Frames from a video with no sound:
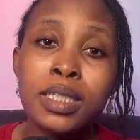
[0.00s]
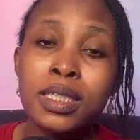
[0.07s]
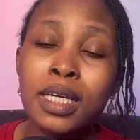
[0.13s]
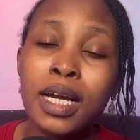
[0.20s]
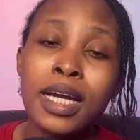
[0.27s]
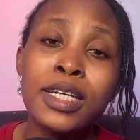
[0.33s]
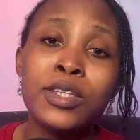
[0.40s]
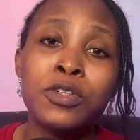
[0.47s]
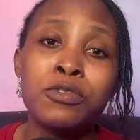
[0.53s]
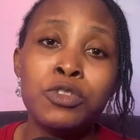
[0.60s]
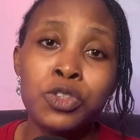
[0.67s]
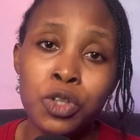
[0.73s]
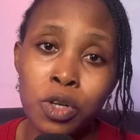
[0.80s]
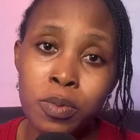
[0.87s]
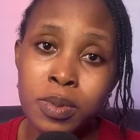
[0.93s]
kind of
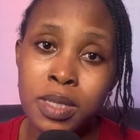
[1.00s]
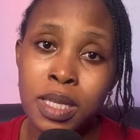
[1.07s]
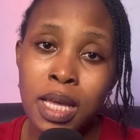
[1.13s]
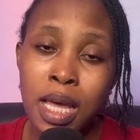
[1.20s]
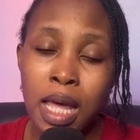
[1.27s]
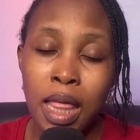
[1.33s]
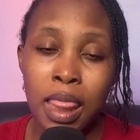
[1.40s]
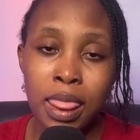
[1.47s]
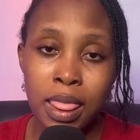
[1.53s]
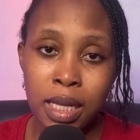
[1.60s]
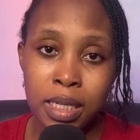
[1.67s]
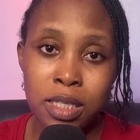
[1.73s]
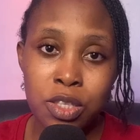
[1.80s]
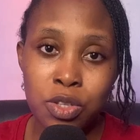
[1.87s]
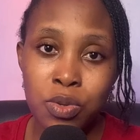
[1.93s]
jobs
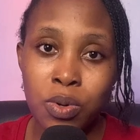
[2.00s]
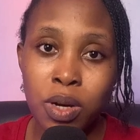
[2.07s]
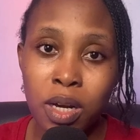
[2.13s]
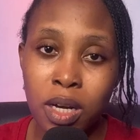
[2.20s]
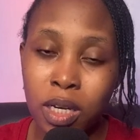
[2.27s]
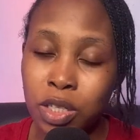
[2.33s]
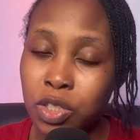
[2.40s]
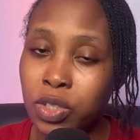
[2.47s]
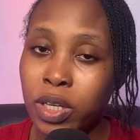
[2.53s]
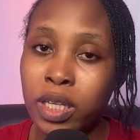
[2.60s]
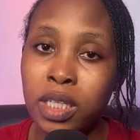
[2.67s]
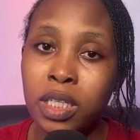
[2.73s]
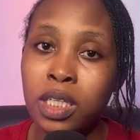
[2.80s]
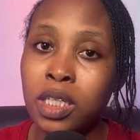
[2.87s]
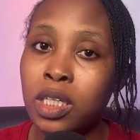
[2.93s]
that you are
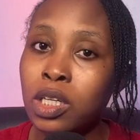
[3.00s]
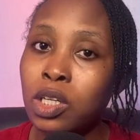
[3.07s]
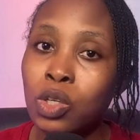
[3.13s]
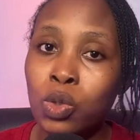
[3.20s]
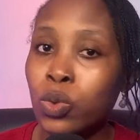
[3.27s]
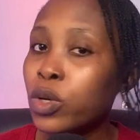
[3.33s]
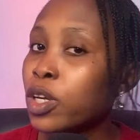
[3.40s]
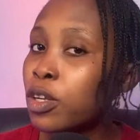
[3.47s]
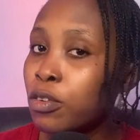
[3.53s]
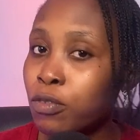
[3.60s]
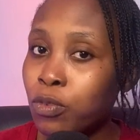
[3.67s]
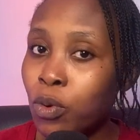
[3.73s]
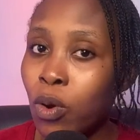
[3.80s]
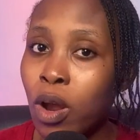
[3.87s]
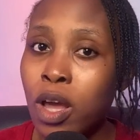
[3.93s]
actually looking
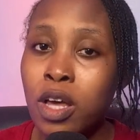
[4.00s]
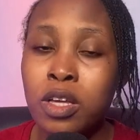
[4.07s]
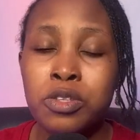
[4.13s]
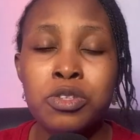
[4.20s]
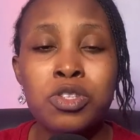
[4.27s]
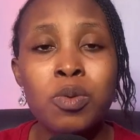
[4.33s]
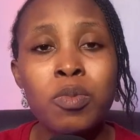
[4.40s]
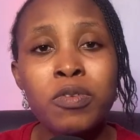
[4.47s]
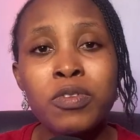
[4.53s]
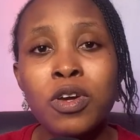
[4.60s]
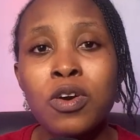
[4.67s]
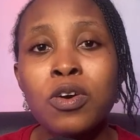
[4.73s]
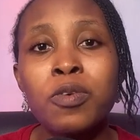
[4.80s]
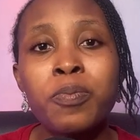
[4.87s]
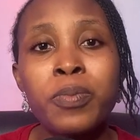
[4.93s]
for. So some of the
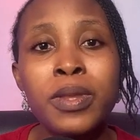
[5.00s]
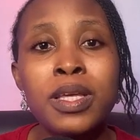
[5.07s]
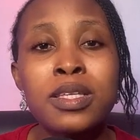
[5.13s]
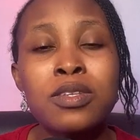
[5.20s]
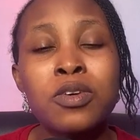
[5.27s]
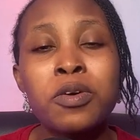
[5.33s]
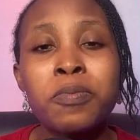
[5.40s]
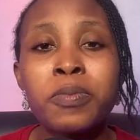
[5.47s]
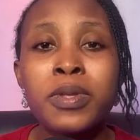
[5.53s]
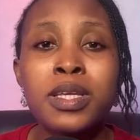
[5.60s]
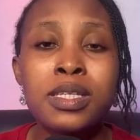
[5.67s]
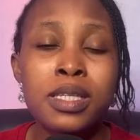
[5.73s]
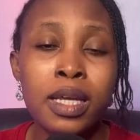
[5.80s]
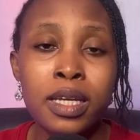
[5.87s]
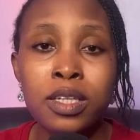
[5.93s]
companies
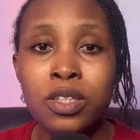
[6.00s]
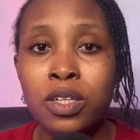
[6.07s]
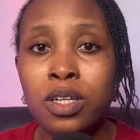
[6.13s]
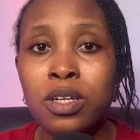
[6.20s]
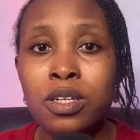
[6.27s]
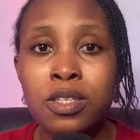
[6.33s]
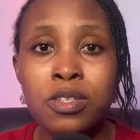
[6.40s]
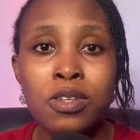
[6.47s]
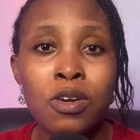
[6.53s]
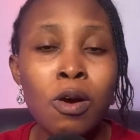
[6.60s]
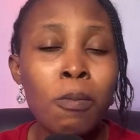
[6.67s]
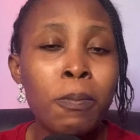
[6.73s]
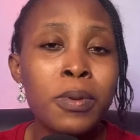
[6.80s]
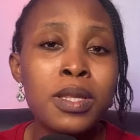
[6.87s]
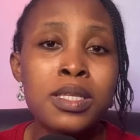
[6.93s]
like Dice,
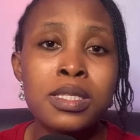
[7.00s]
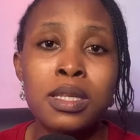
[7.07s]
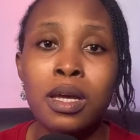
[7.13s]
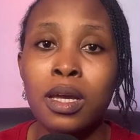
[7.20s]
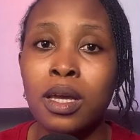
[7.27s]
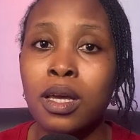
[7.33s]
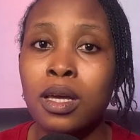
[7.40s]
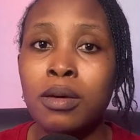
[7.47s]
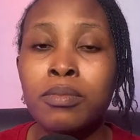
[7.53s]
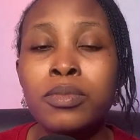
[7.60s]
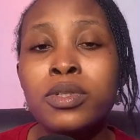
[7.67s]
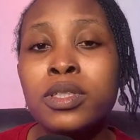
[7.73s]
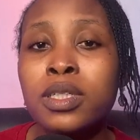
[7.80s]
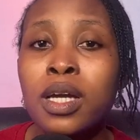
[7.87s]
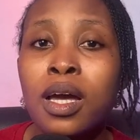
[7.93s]
companies like
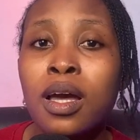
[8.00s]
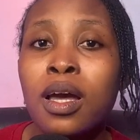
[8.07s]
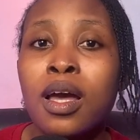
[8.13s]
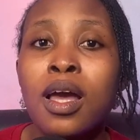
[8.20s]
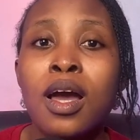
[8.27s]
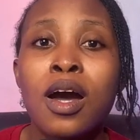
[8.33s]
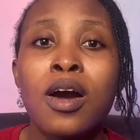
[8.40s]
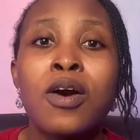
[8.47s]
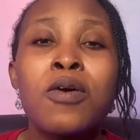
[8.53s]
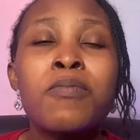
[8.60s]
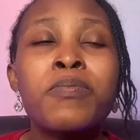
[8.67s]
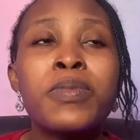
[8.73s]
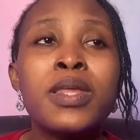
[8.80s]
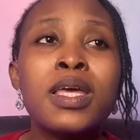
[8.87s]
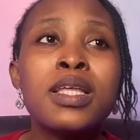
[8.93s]
Camunda,
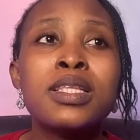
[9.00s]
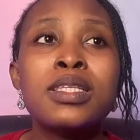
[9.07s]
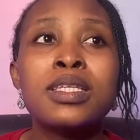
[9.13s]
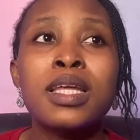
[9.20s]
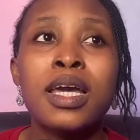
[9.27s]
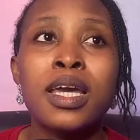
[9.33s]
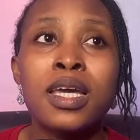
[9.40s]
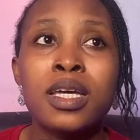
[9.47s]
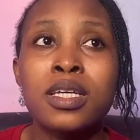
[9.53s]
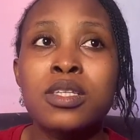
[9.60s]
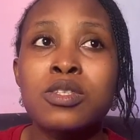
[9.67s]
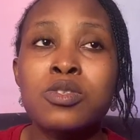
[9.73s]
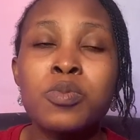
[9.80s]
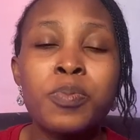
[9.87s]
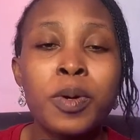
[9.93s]
companies like
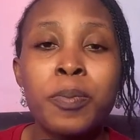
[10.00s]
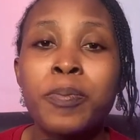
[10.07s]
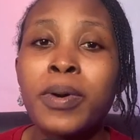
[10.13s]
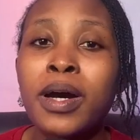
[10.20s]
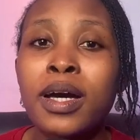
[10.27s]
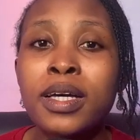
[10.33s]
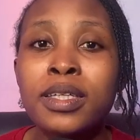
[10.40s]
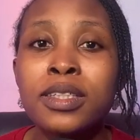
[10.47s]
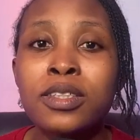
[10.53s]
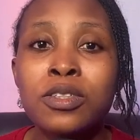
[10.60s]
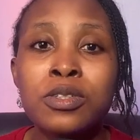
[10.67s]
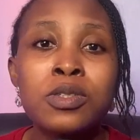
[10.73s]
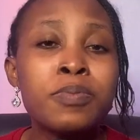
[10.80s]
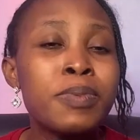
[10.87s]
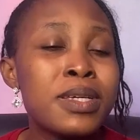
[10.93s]
Superpath,
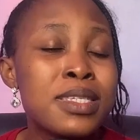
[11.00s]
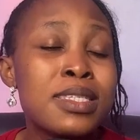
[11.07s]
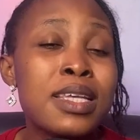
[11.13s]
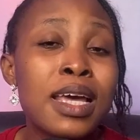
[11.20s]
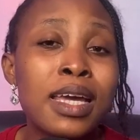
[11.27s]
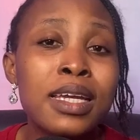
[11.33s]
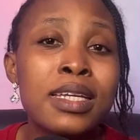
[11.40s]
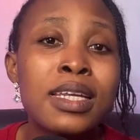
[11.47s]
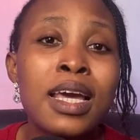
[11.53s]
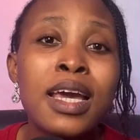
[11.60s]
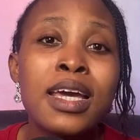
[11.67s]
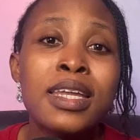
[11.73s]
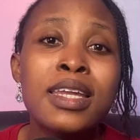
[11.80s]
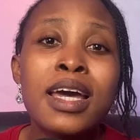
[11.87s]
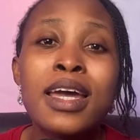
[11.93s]
Superside,
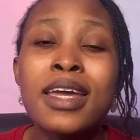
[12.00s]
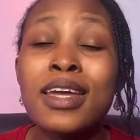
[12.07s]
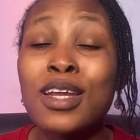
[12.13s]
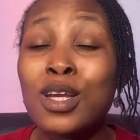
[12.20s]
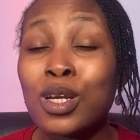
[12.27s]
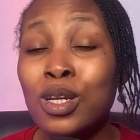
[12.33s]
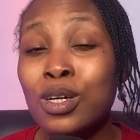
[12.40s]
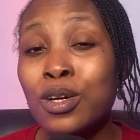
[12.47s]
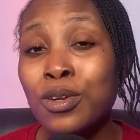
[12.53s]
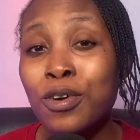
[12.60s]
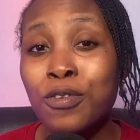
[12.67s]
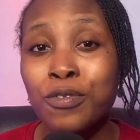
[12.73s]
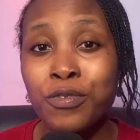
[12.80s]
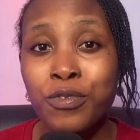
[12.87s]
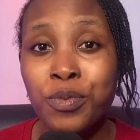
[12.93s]
there are a lot
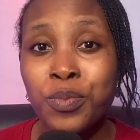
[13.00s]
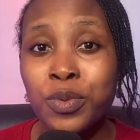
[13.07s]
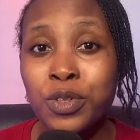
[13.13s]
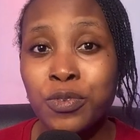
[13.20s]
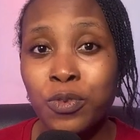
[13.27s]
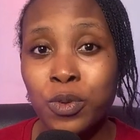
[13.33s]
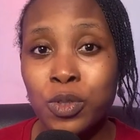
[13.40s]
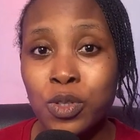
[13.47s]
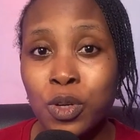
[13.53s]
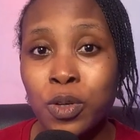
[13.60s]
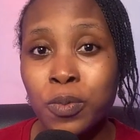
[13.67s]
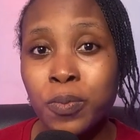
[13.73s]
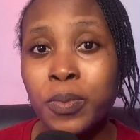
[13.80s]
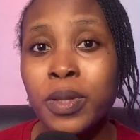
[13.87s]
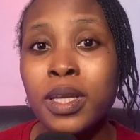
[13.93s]
of remote first
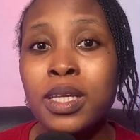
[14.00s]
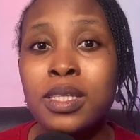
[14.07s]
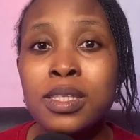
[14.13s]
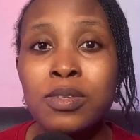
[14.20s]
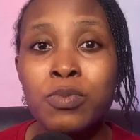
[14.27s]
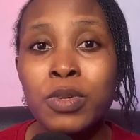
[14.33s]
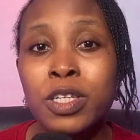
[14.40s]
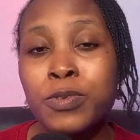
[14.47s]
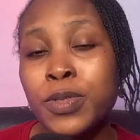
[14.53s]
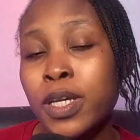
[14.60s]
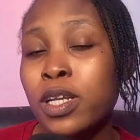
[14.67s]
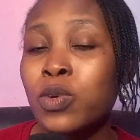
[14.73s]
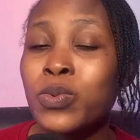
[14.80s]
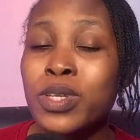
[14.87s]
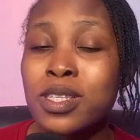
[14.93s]
companies,
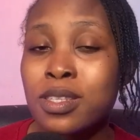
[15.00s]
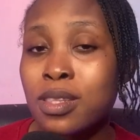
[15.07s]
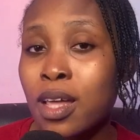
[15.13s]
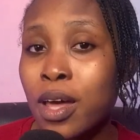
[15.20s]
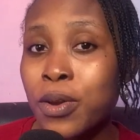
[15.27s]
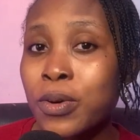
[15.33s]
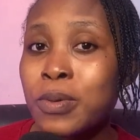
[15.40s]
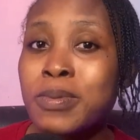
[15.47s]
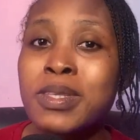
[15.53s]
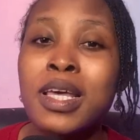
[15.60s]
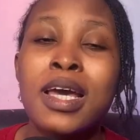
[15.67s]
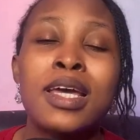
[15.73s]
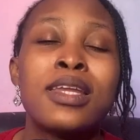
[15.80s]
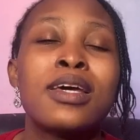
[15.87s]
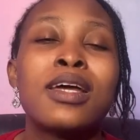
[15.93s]
especially with startups,
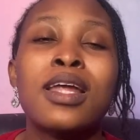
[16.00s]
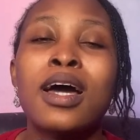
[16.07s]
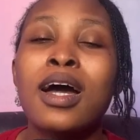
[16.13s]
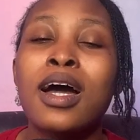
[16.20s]
that are